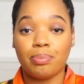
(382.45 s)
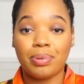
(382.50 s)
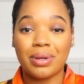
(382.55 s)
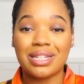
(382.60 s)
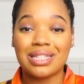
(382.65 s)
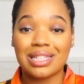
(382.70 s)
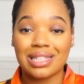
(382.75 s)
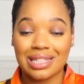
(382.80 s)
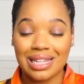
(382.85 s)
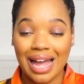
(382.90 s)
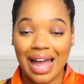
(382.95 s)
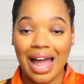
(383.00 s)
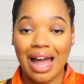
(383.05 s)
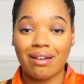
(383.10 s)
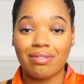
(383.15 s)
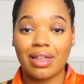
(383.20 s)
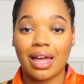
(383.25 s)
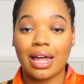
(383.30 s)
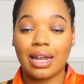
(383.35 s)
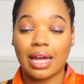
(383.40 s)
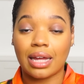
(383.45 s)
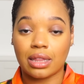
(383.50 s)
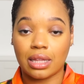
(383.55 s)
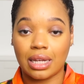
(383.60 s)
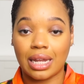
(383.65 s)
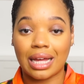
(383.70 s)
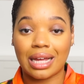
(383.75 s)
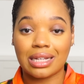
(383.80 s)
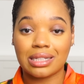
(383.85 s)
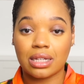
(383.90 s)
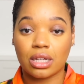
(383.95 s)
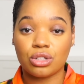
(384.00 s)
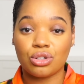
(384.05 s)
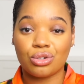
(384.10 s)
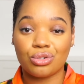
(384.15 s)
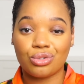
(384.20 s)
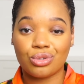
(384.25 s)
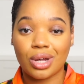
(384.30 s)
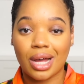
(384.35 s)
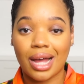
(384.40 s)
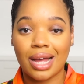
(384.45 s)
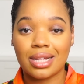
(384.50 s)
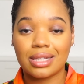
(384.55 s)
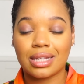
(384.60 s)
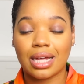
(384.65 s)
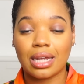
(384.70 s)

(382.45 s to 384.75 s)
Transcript: pieces that have that, like the leggings I showed you guys.